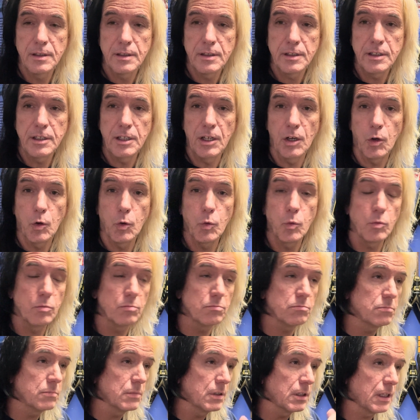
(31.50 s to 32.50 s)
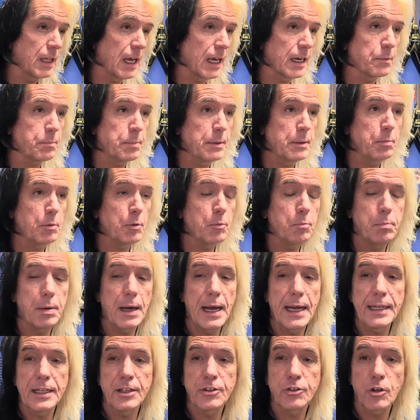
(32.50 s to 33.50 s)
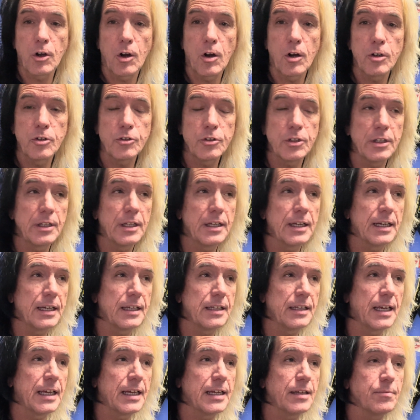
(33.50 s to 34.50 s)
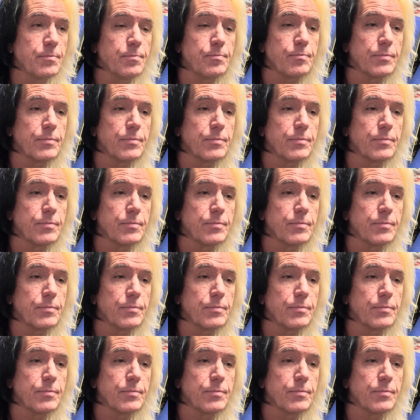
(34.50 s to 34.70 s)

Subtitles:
You know, a lot of people buy guitars and they,